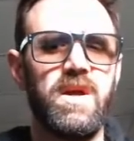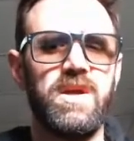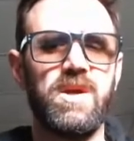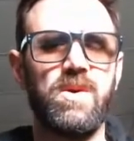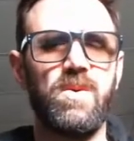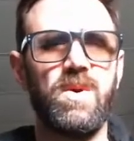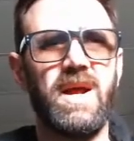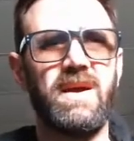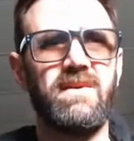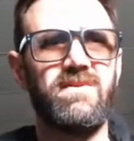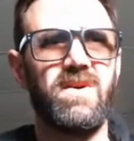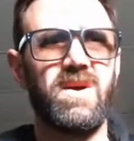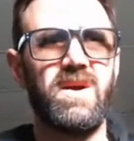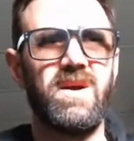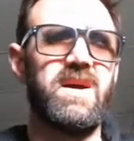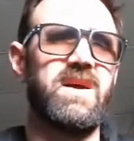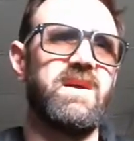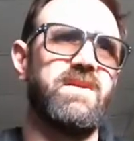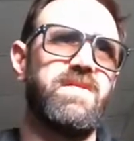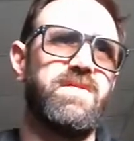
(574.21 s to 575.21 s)
You would have
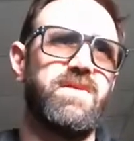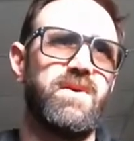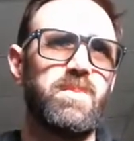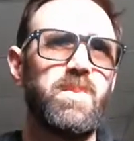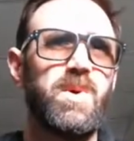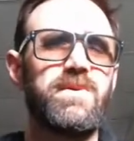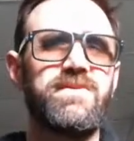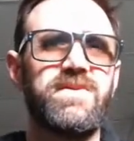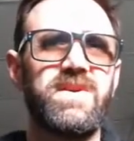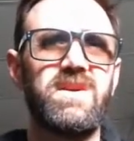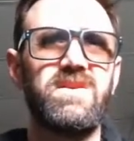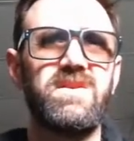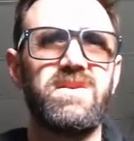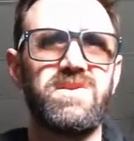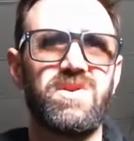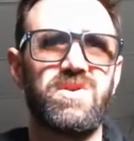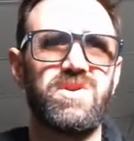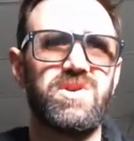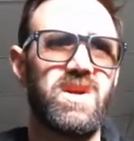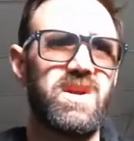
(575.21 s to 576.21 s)
a thermal field
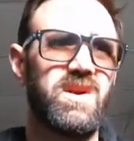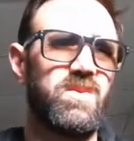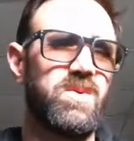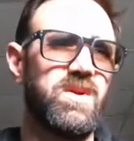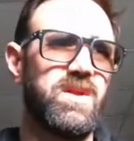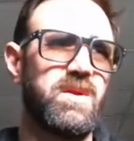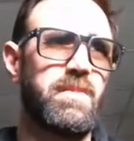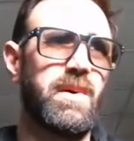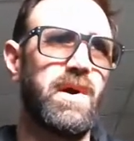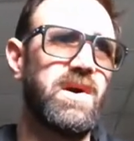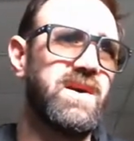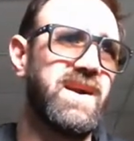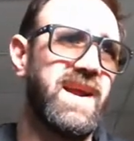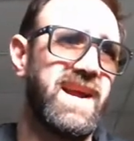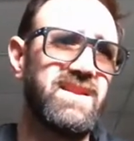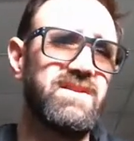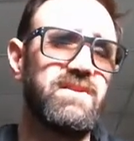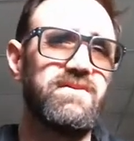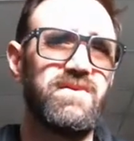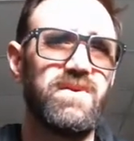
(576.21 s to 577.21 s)
associated with the part
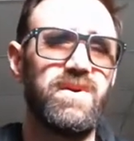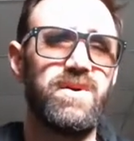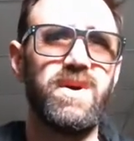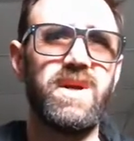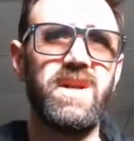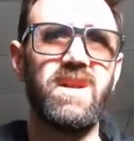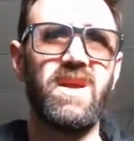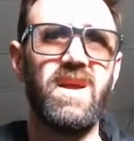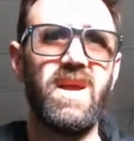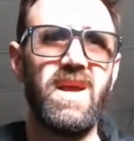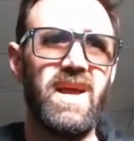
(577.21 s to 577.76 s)
and the fluid,